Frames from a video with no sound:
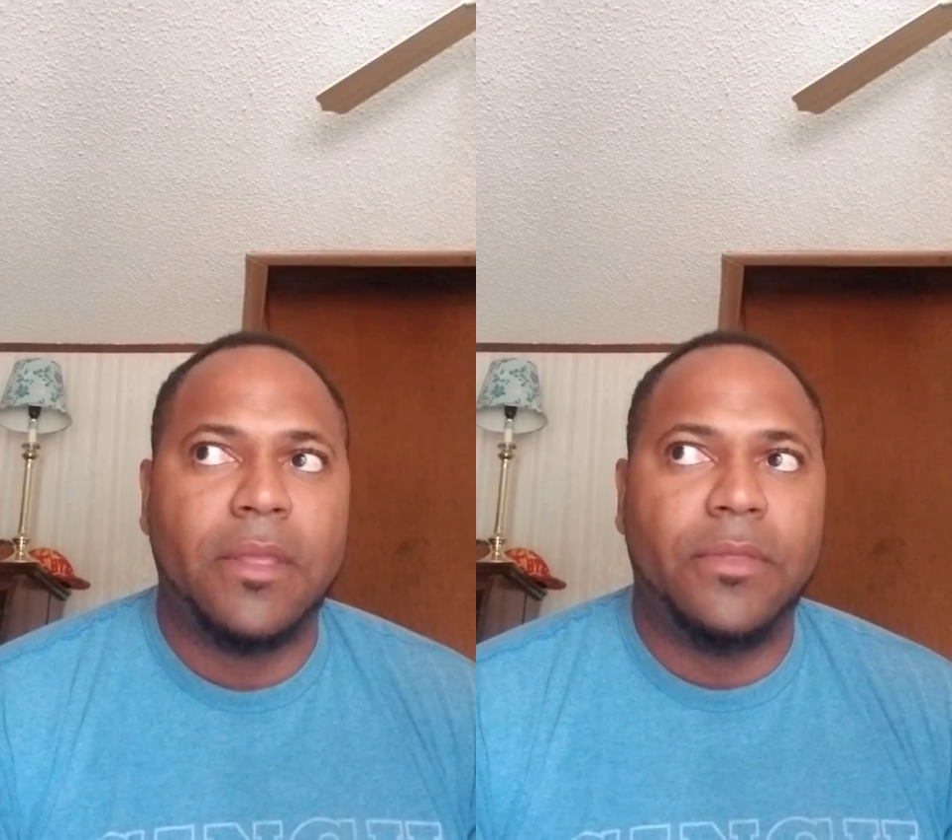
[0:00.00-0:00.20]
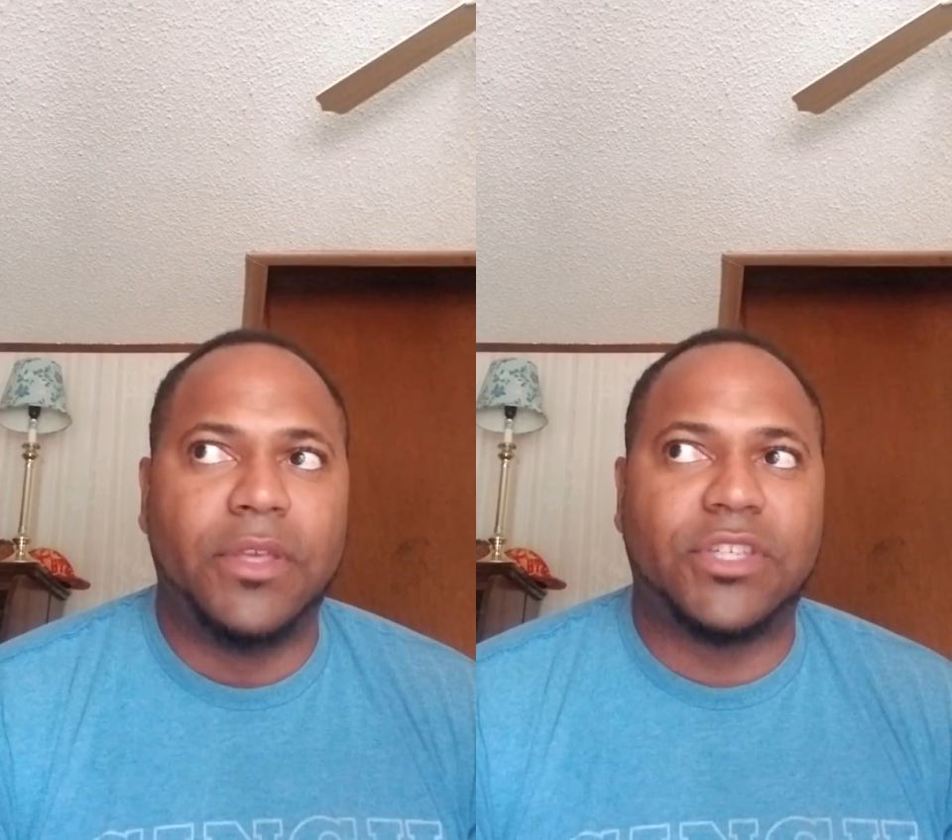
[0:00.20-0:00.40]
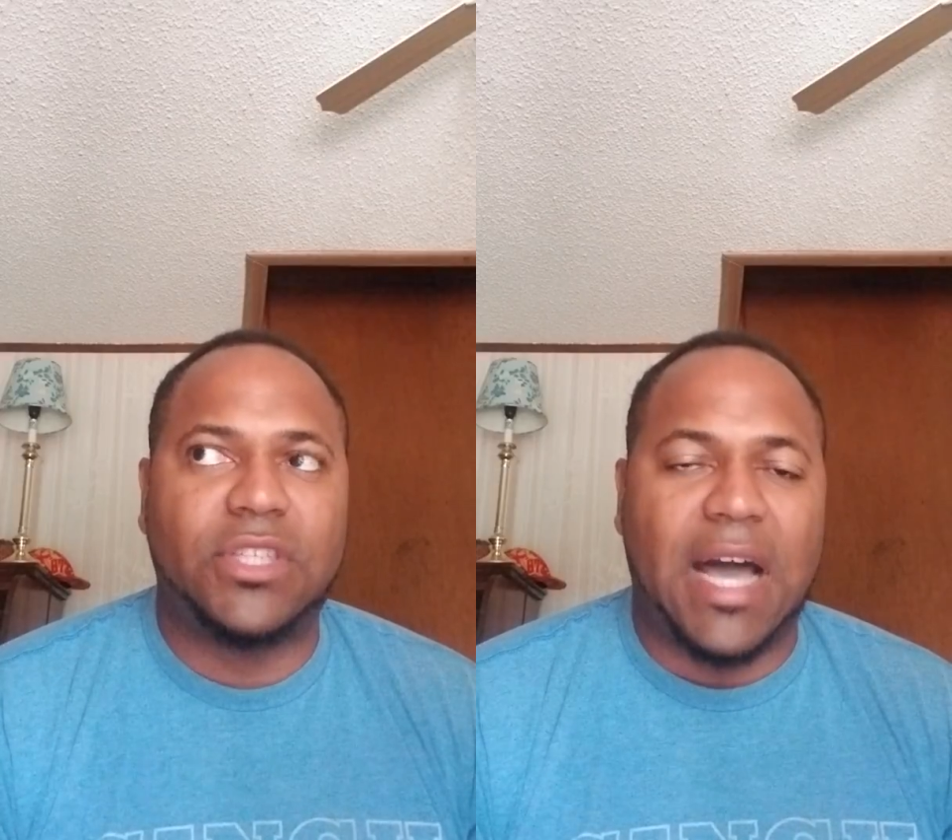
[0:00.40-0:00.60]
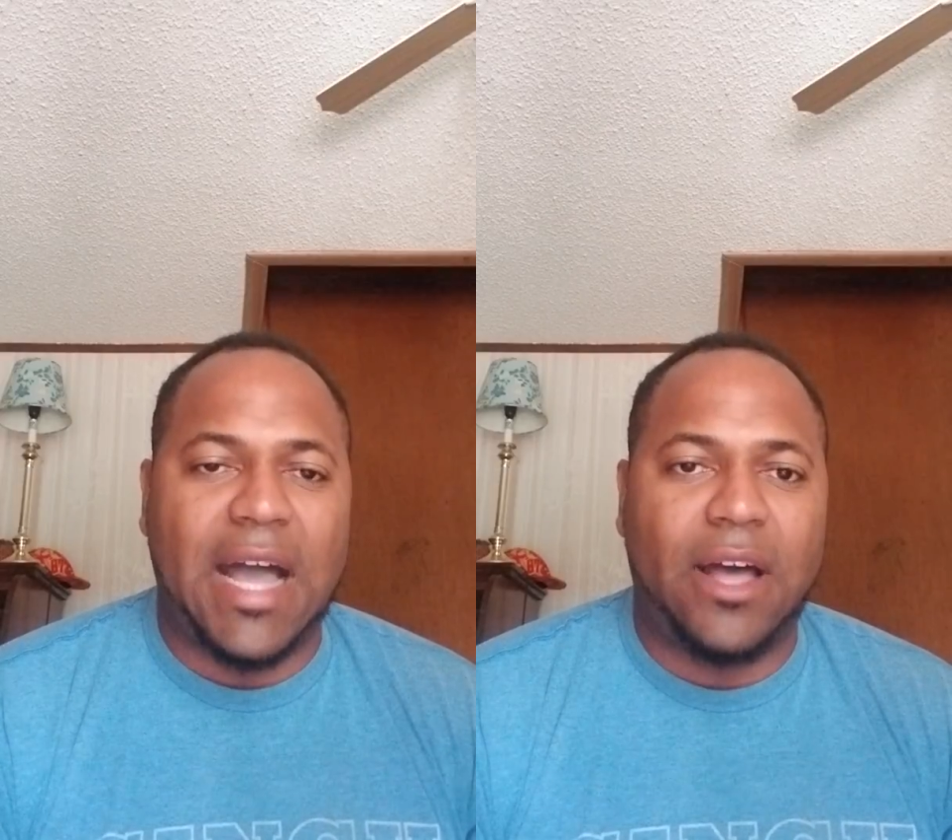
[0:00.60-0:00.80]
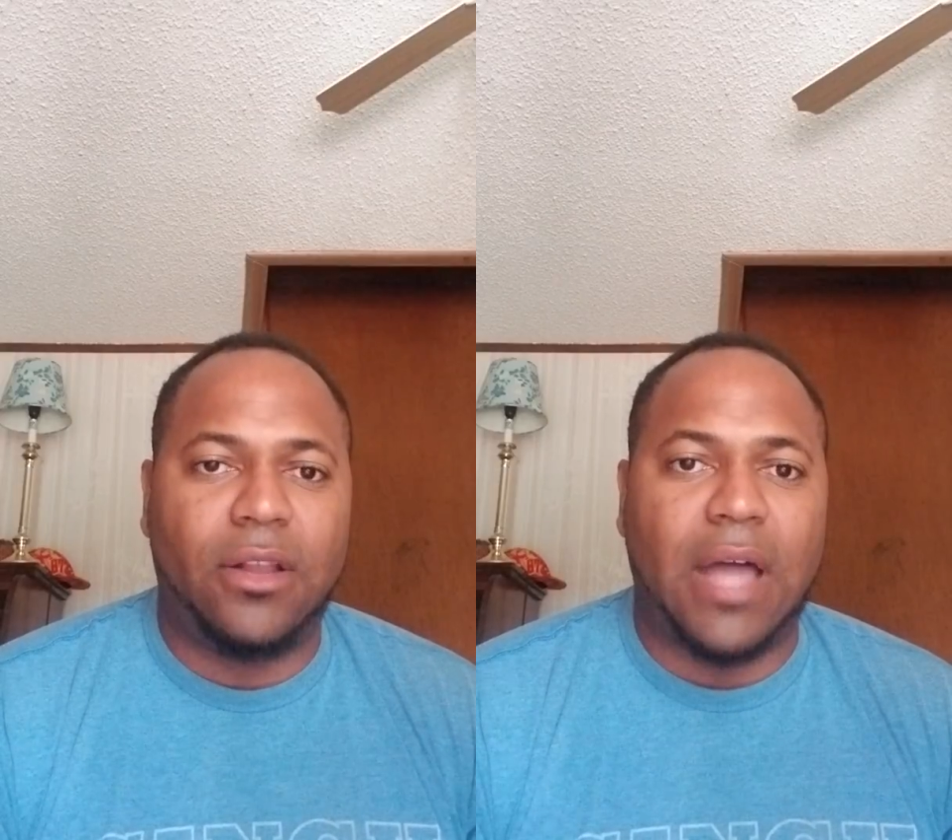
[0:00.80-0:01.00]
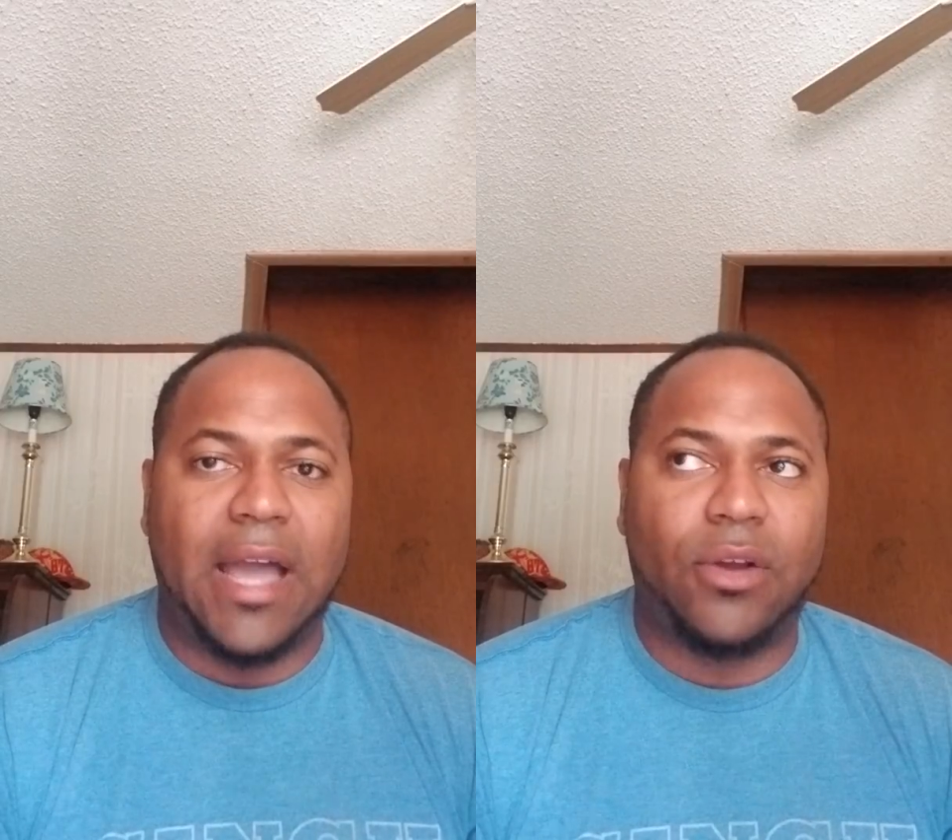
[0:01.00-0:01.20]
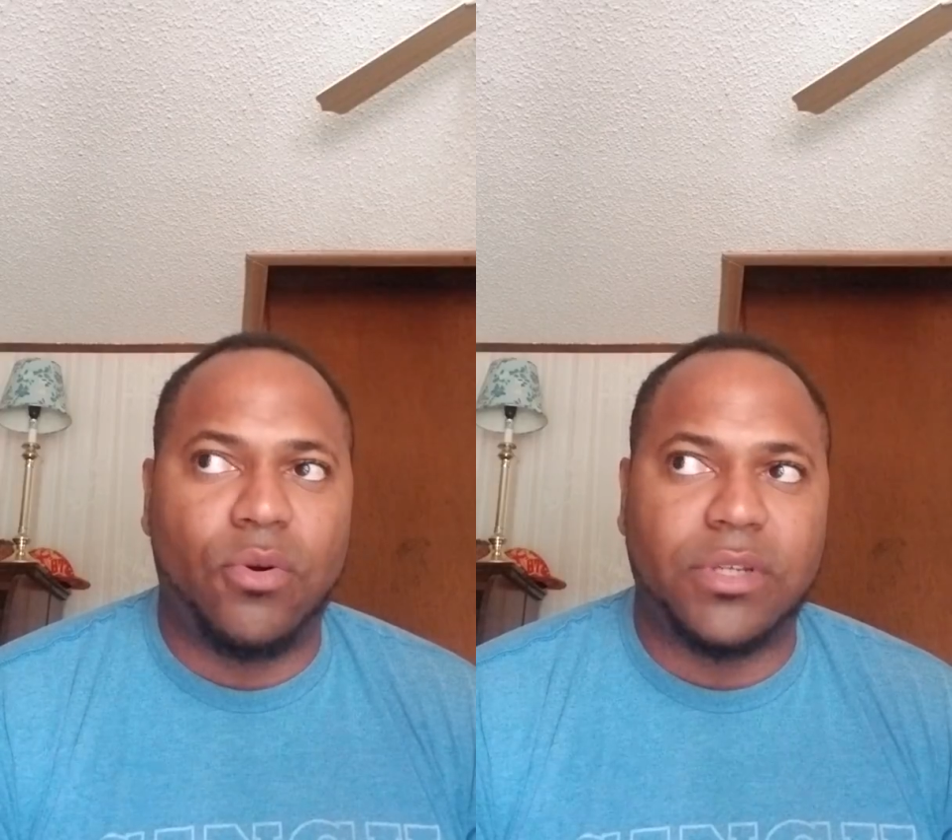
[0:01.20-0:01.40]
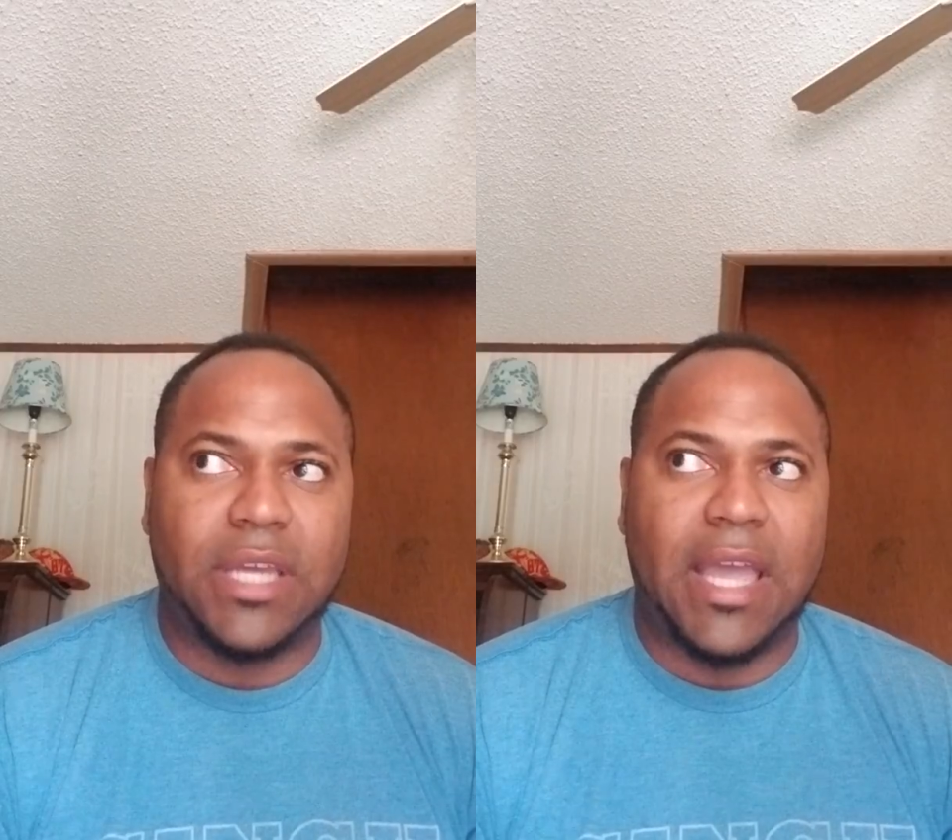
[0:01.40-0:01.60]
the style Ike
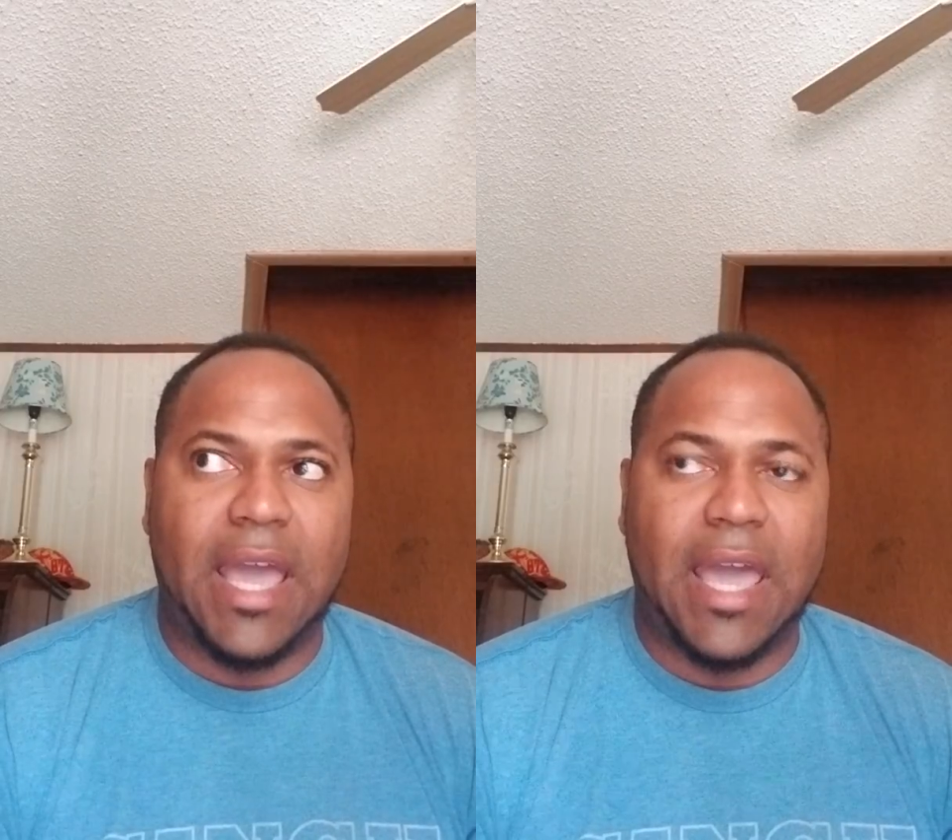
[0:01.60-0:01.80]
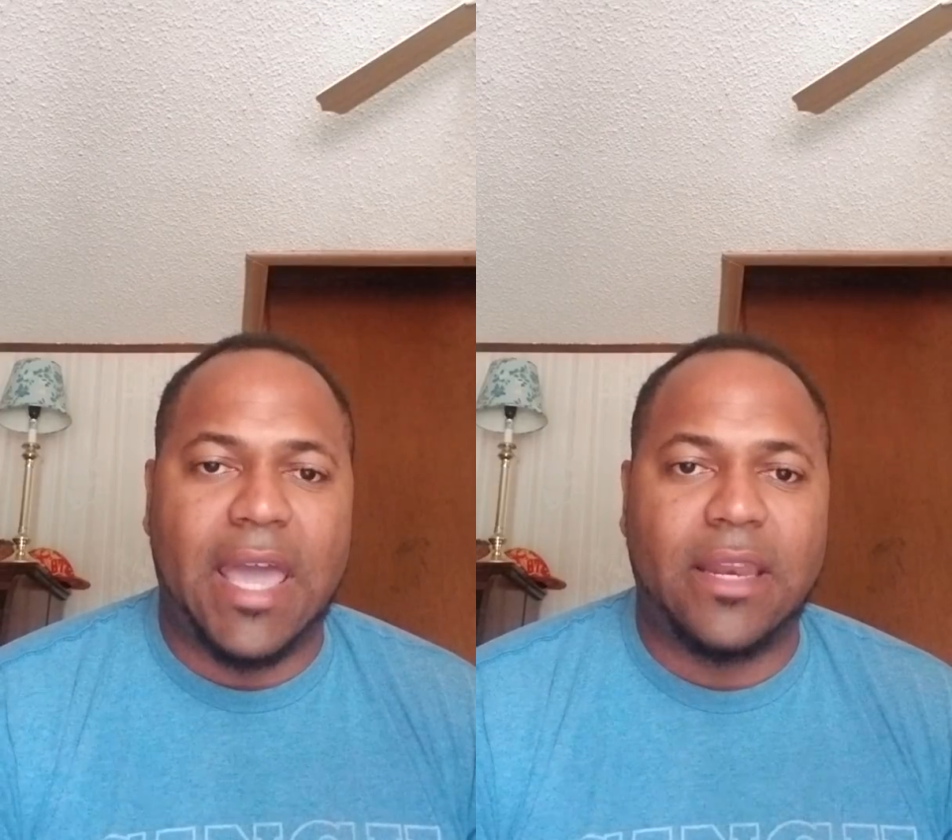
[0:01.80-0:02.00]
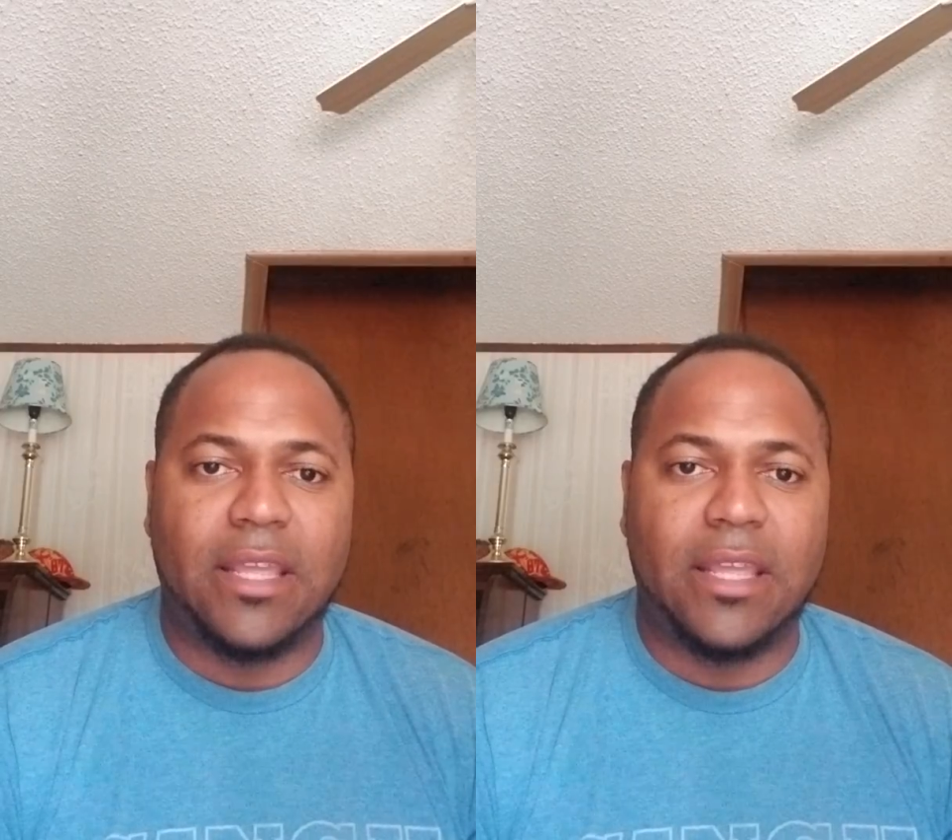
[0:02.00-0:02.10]
Corte had.